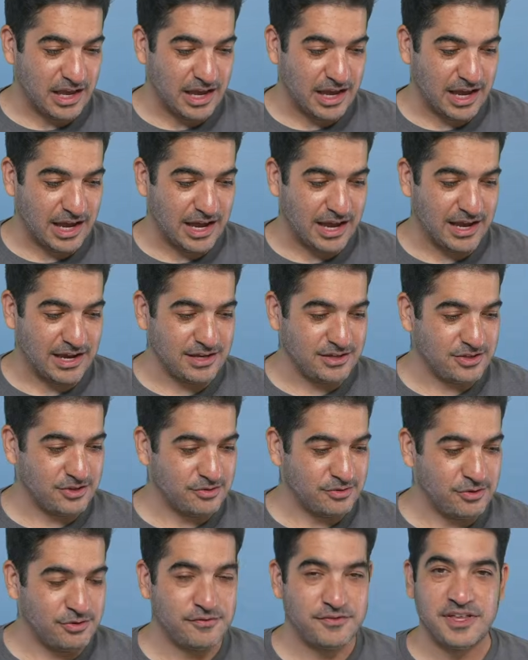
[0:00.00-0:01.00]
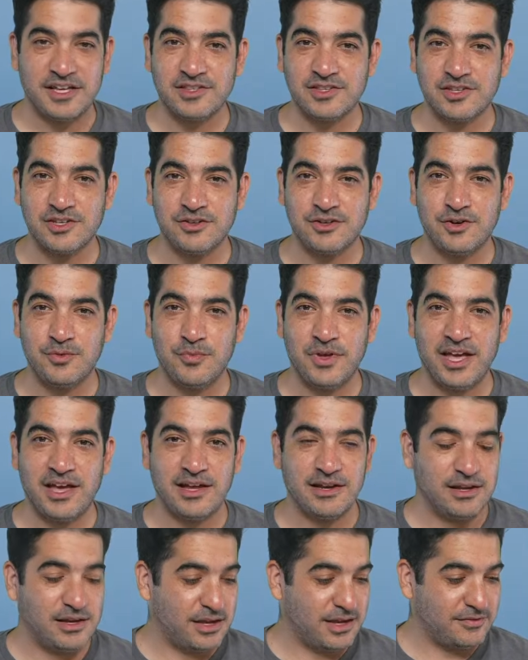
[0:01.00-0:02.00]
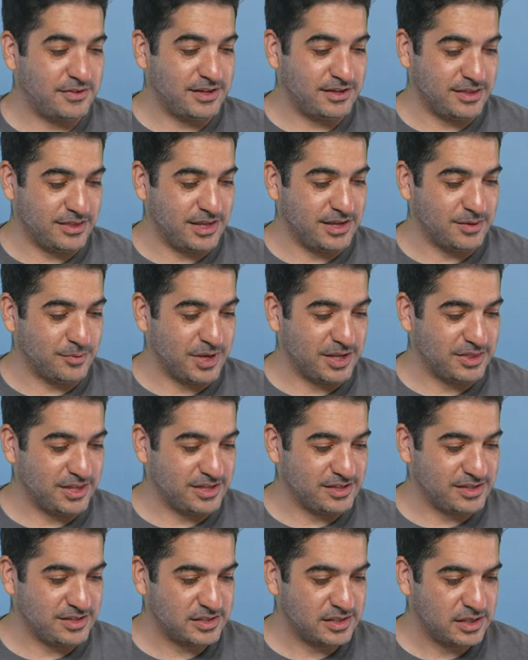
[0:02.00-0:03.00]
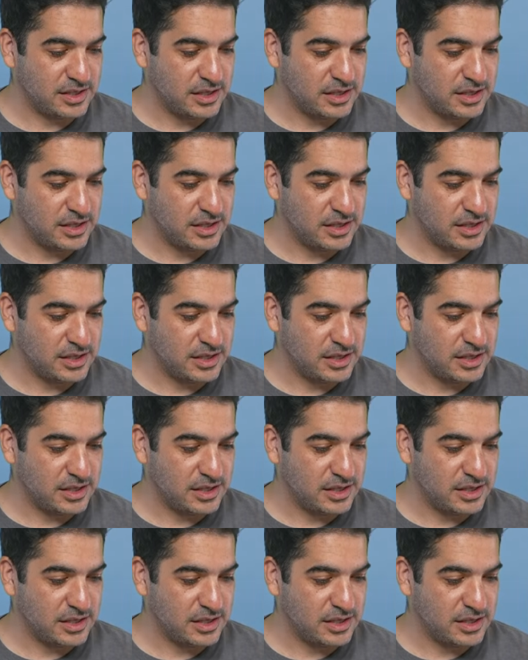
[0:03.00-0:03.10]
I don't know if that's good or bad. I have to think about this.